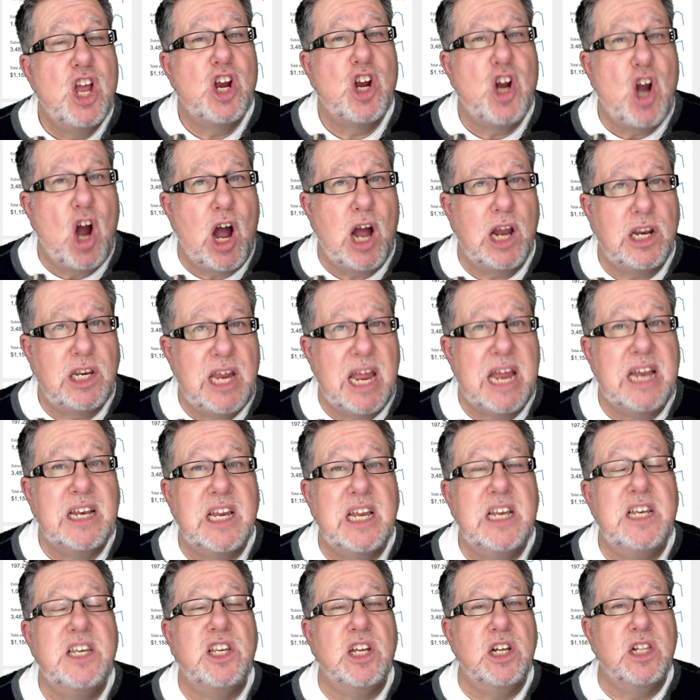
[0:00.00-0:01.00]
content
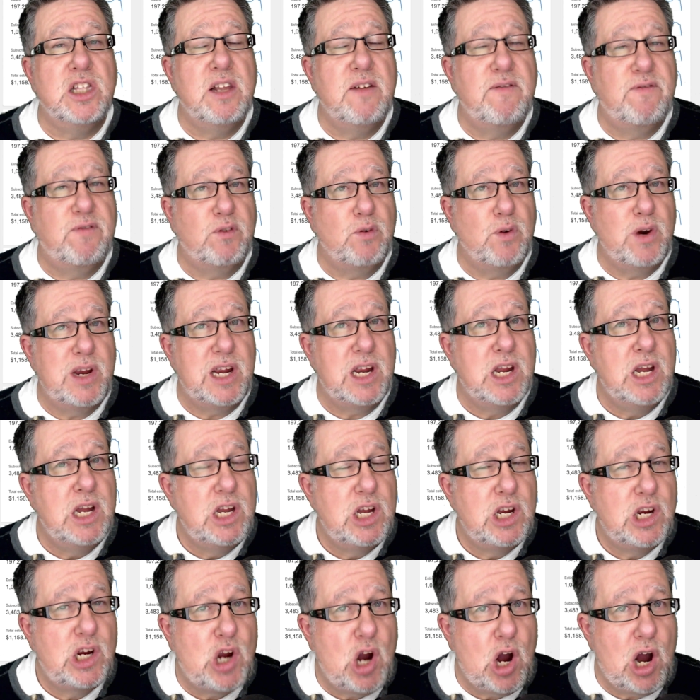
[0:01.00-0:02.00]
and delivering
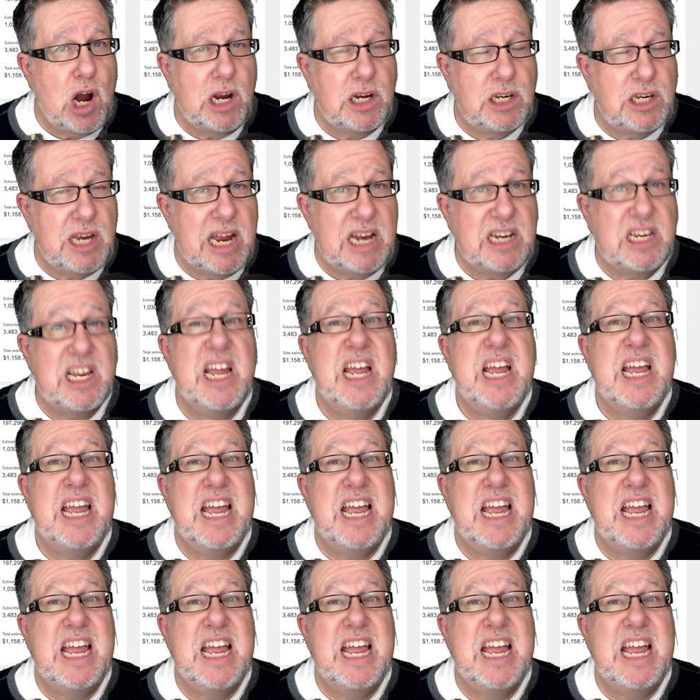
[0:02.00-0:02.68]
content.